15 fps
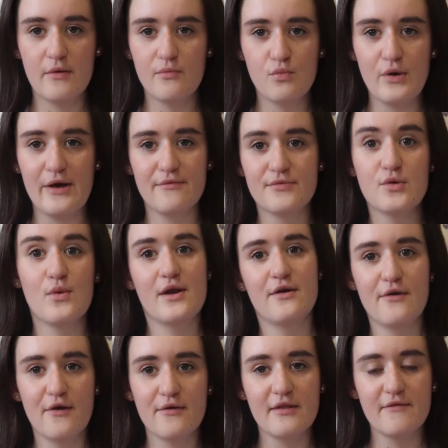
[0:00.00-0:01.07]
well, the one
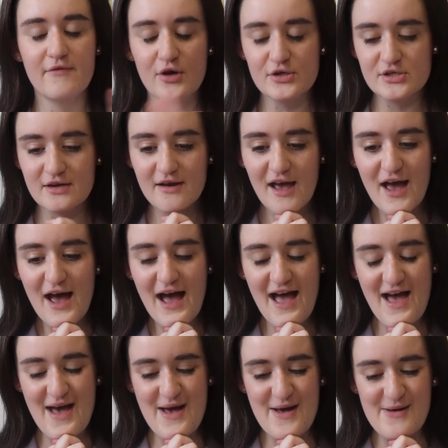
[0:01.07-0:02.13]
and only version,
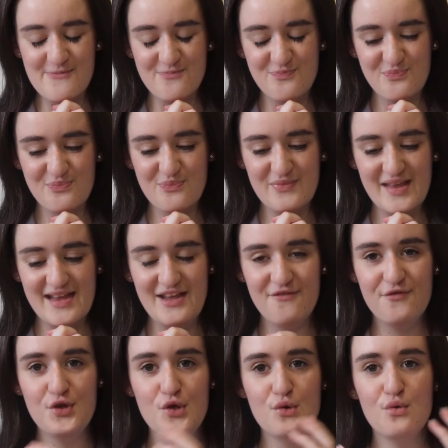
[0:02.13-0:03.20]

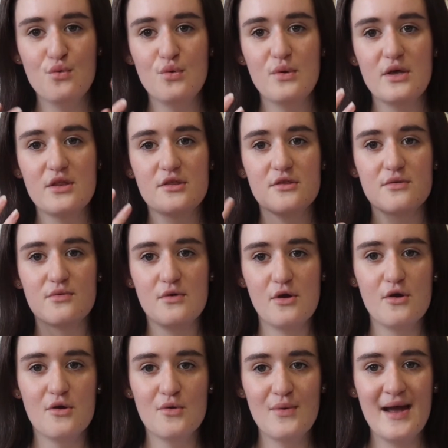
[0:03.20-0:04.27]
if you
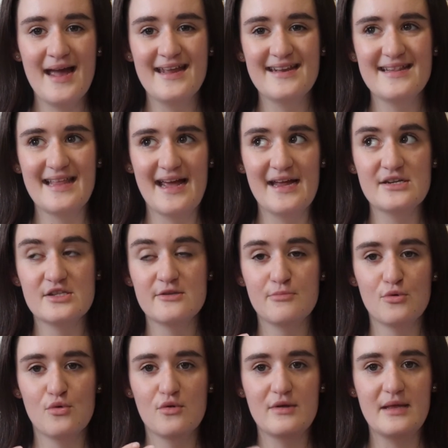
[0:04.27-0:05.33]
throw and land the
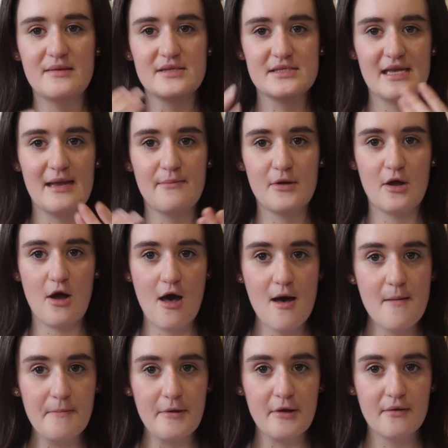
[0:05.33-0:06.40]
ball in the same
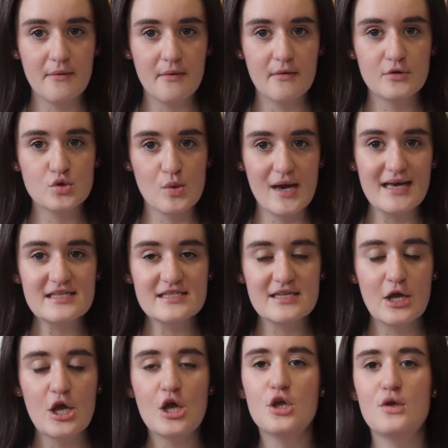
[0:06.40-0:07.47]
cup twice,
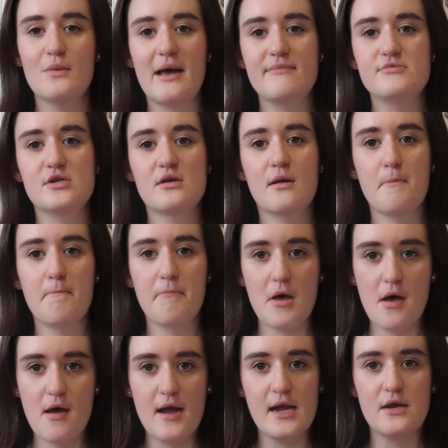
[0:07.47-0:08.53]
you have to
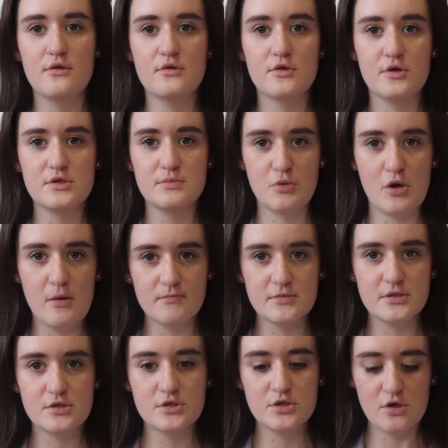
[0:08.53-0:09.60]
combine those
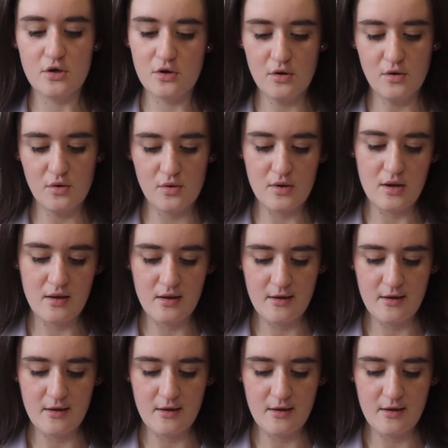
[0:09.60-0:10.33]
prompts. So